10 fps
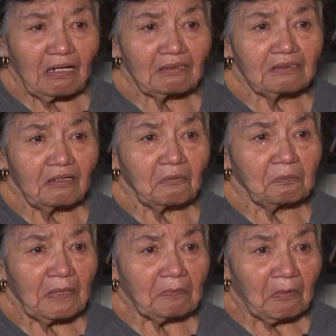Us old
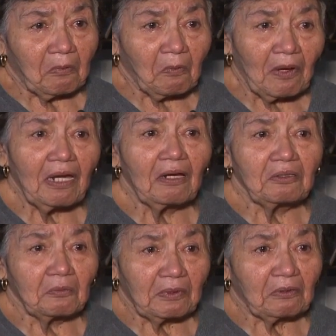people, where
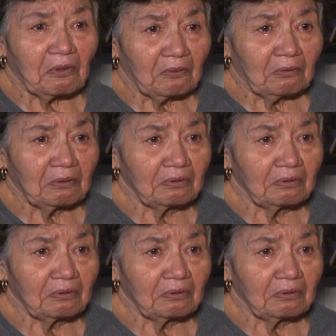do we go?